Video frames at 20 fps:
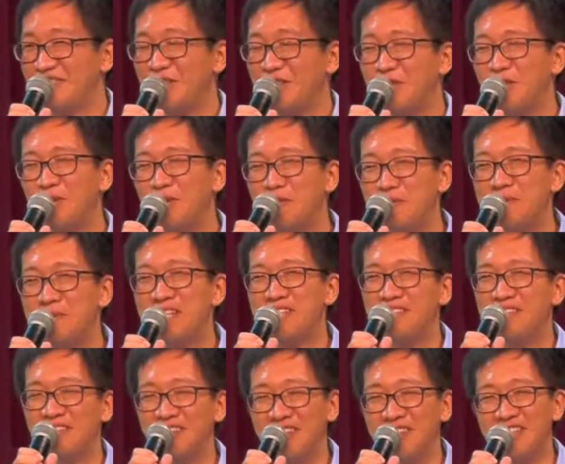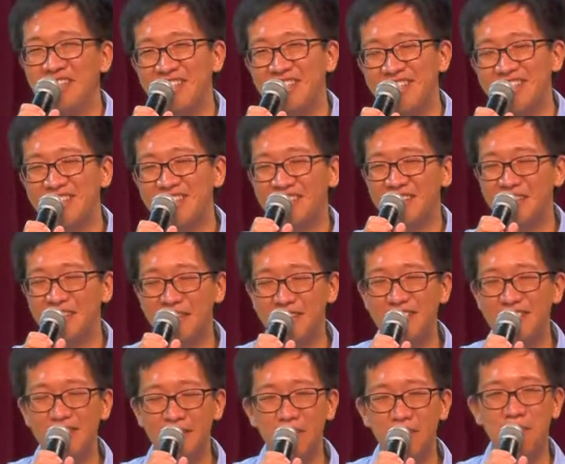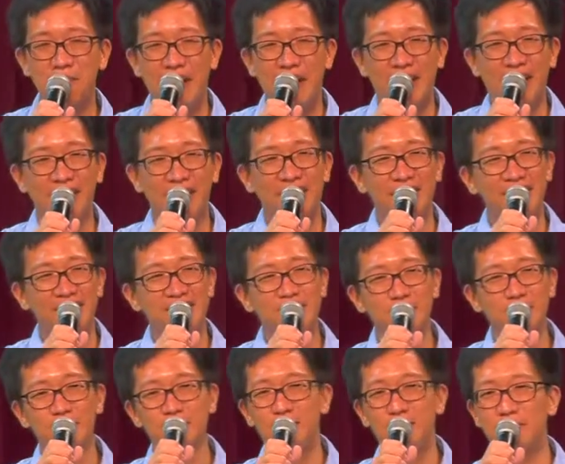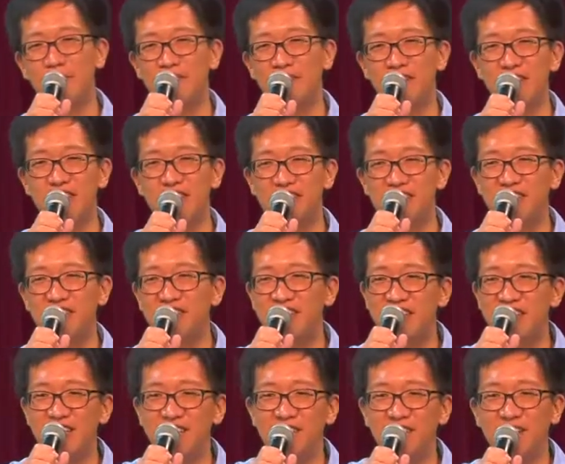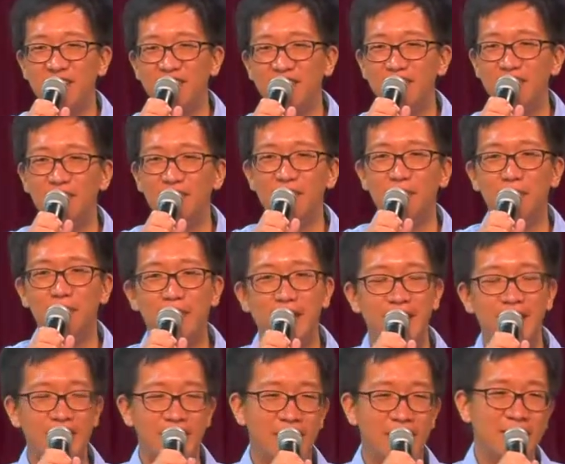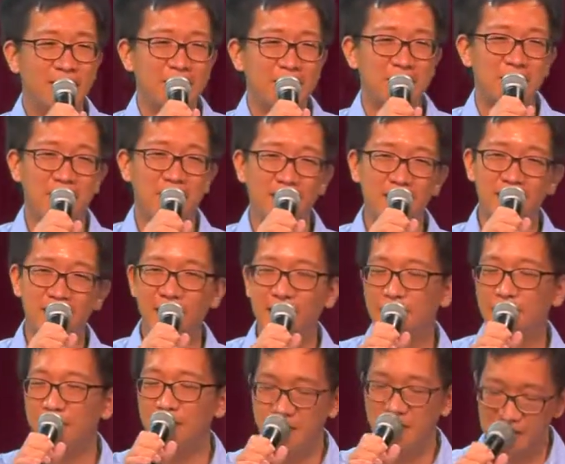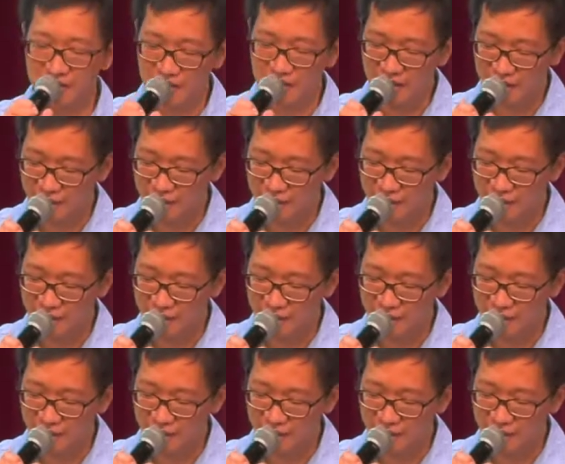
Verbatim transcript: UOB, you know, uh, uh, just a bank. Uh, supposed to be very greedy, right? Want all your money, but then they come out with such